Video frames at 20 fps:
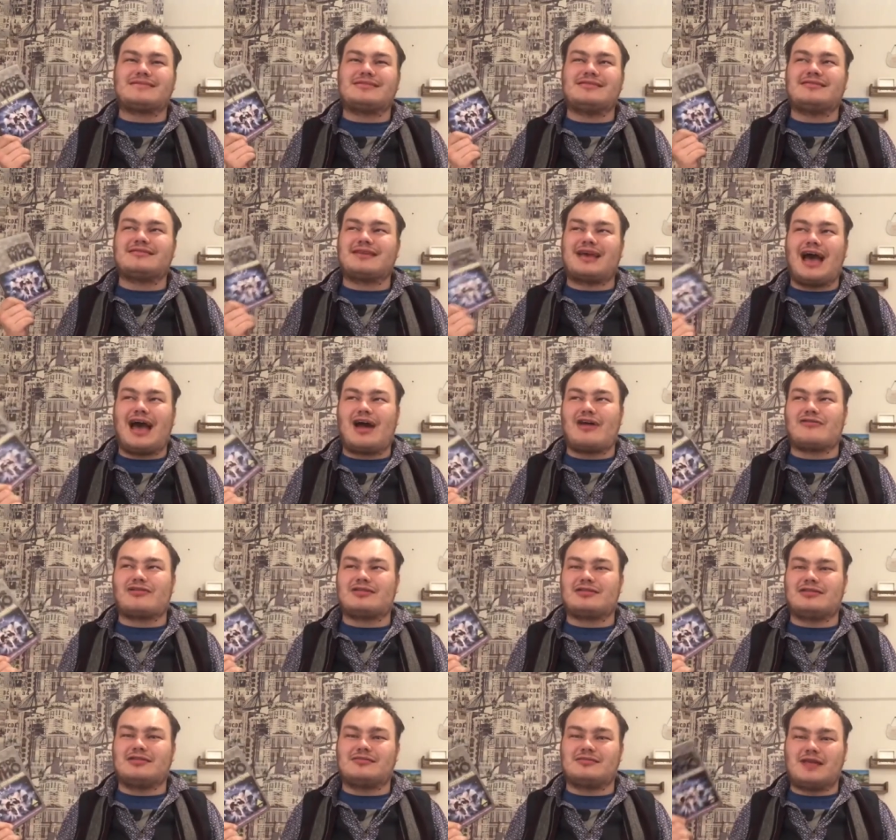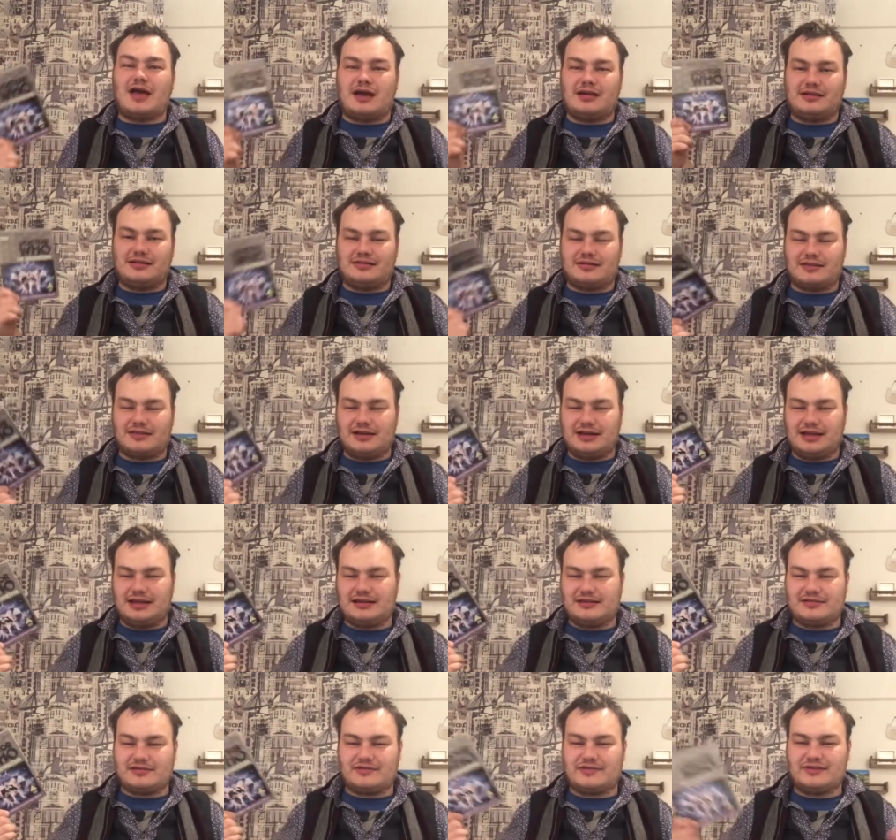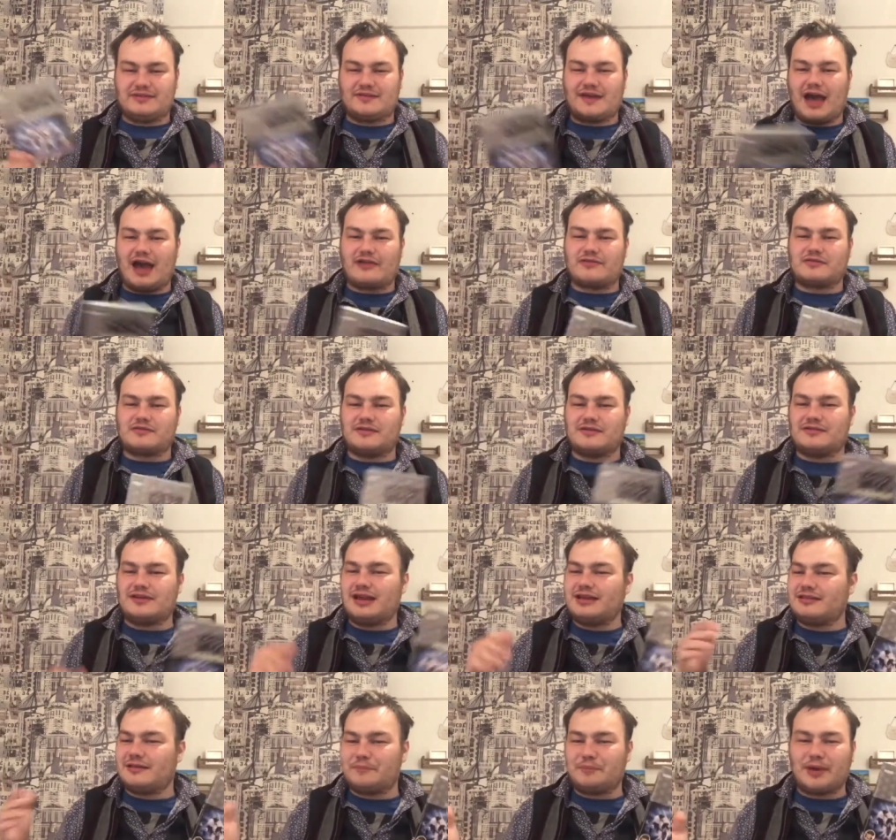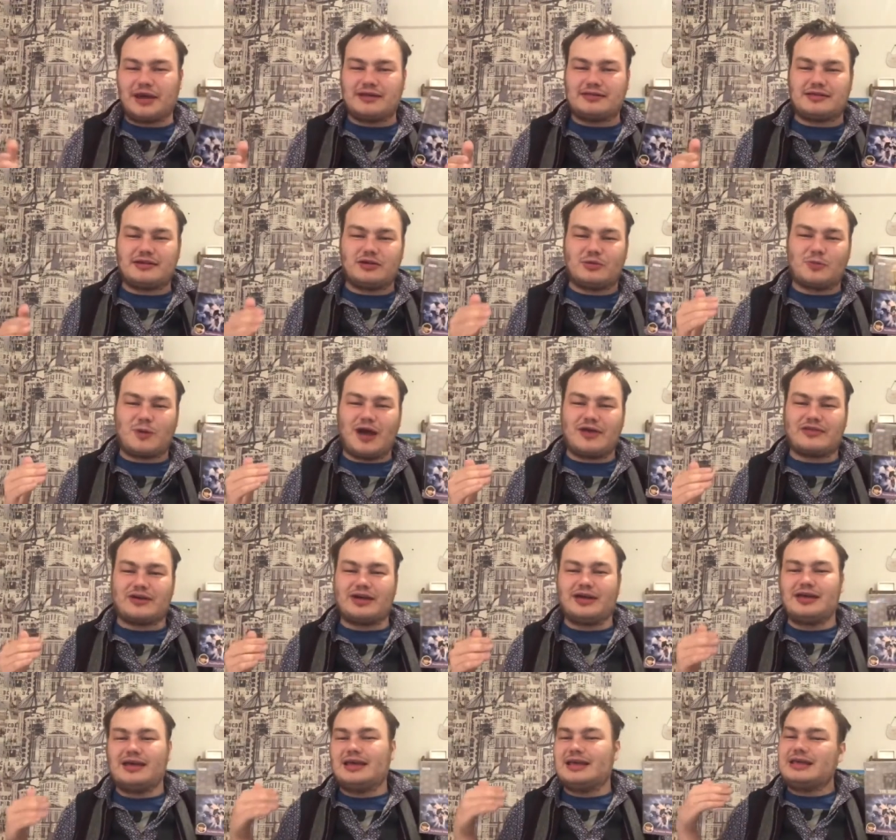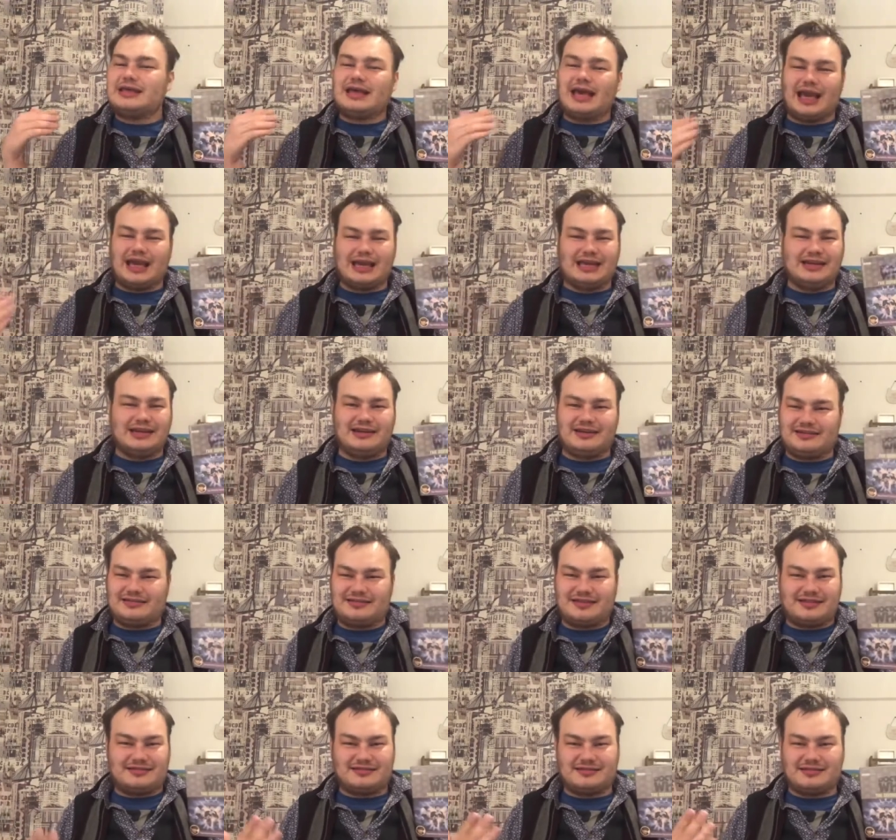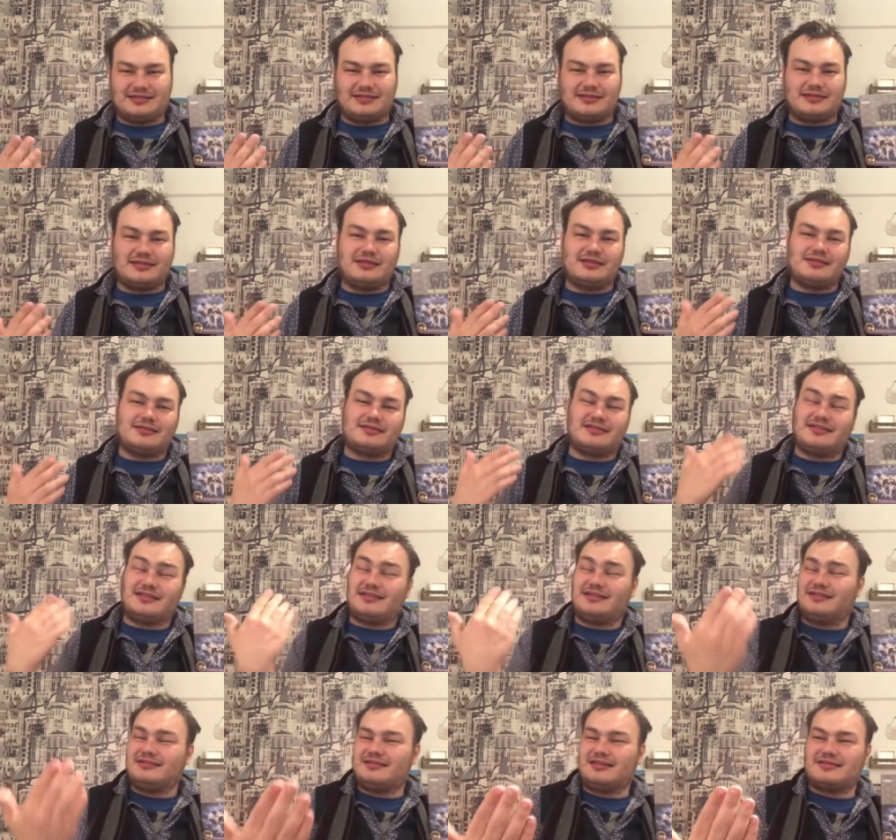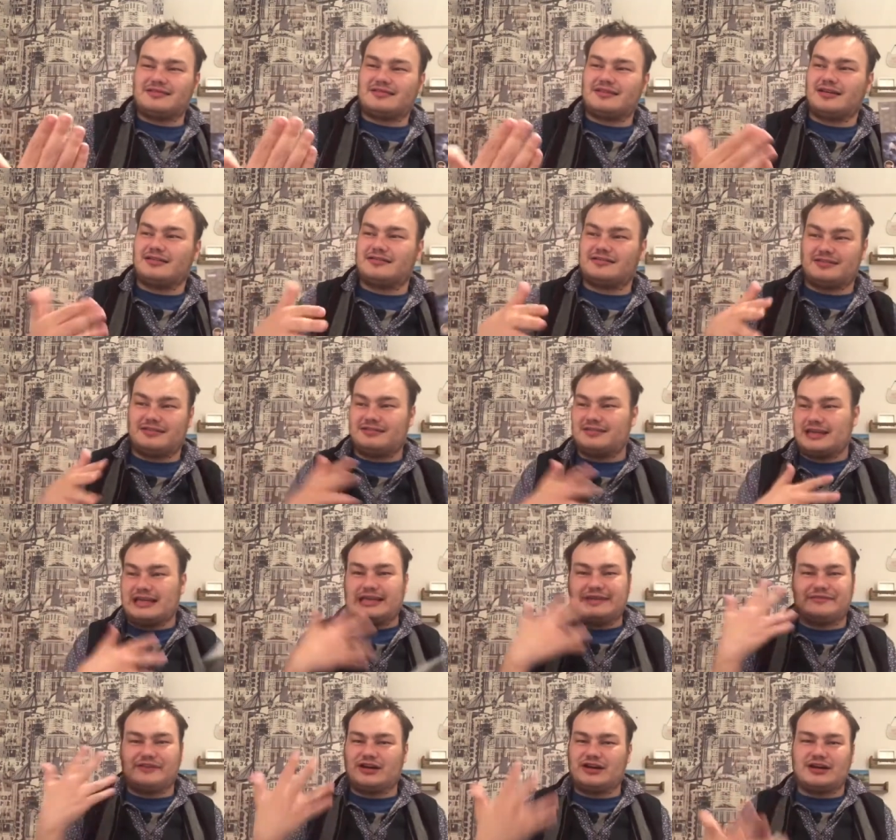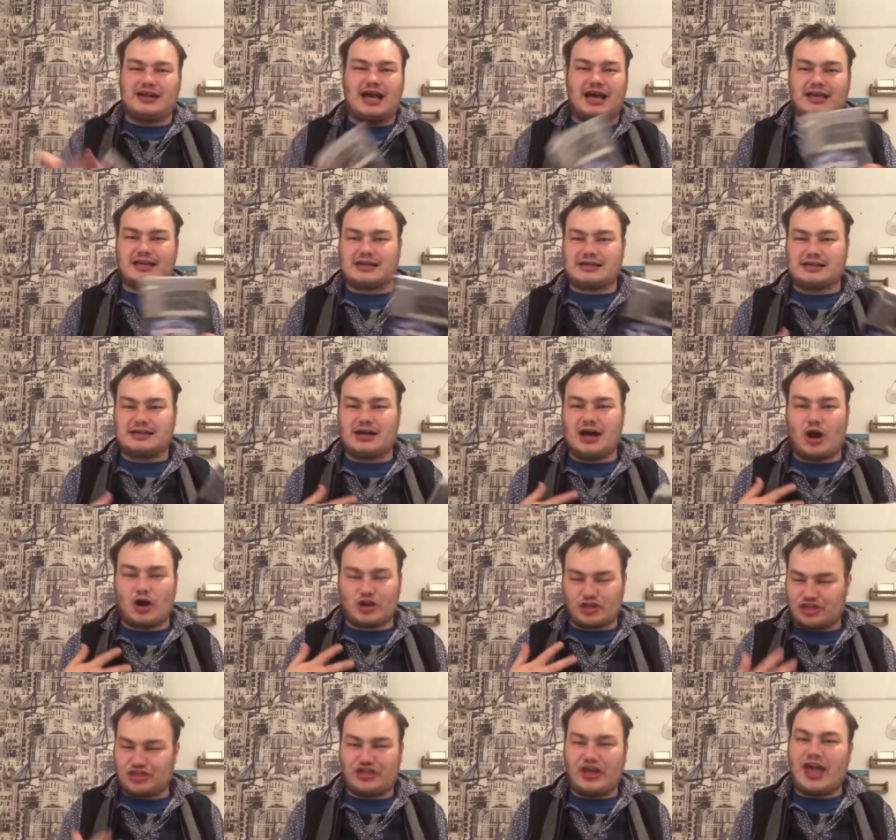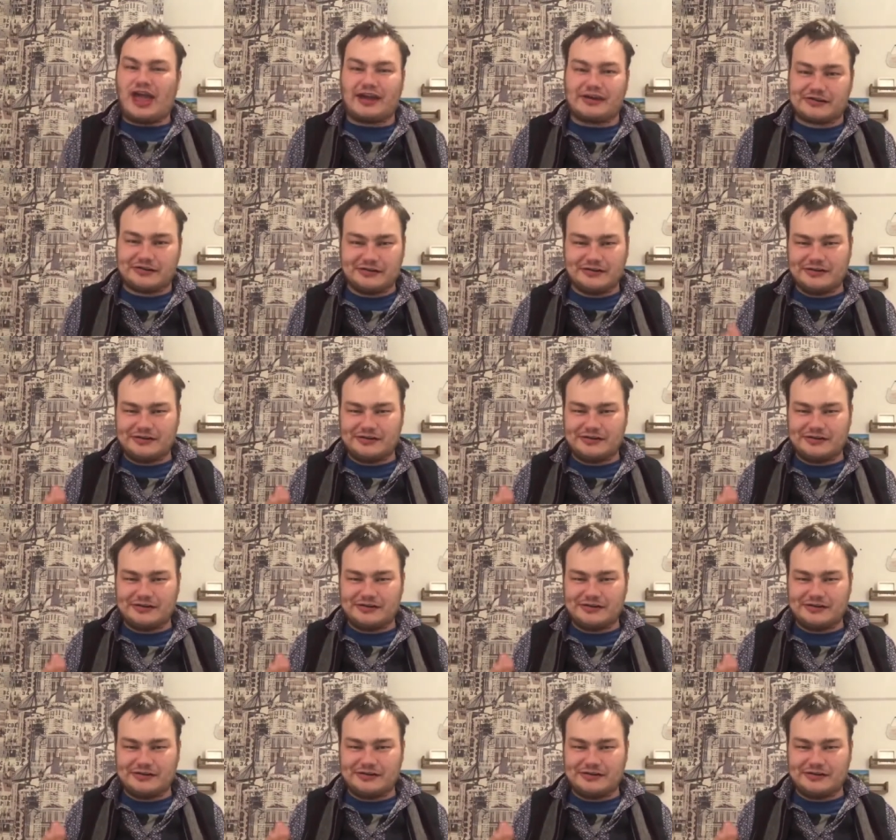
characters then, the leaders of these characters, and they debate on whether alien existence is even like a thing,